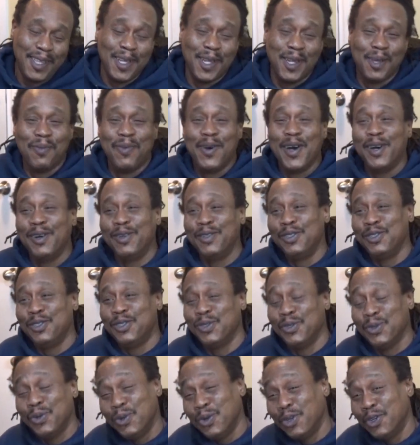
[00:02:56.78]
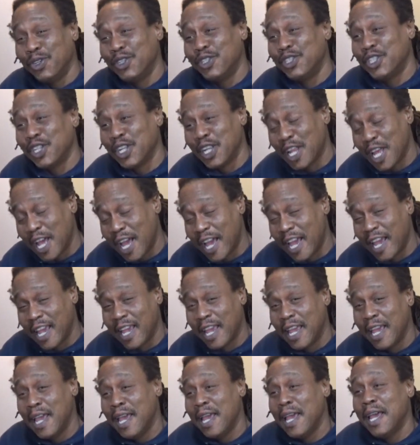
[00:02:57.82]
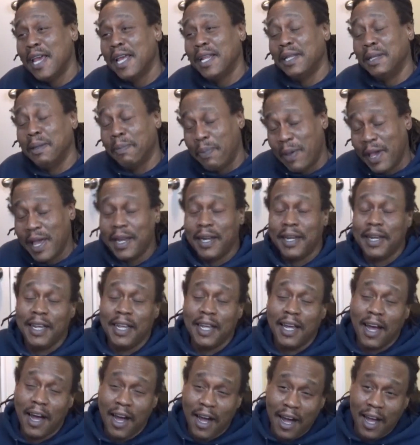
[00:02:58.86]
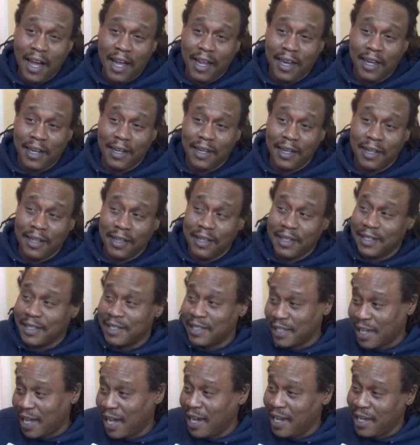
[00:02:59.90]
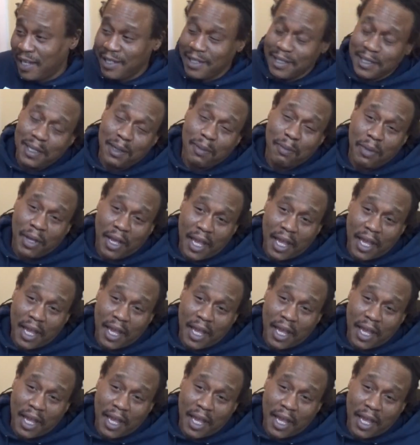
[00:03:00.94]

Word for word: till about June or July, depending on the signs and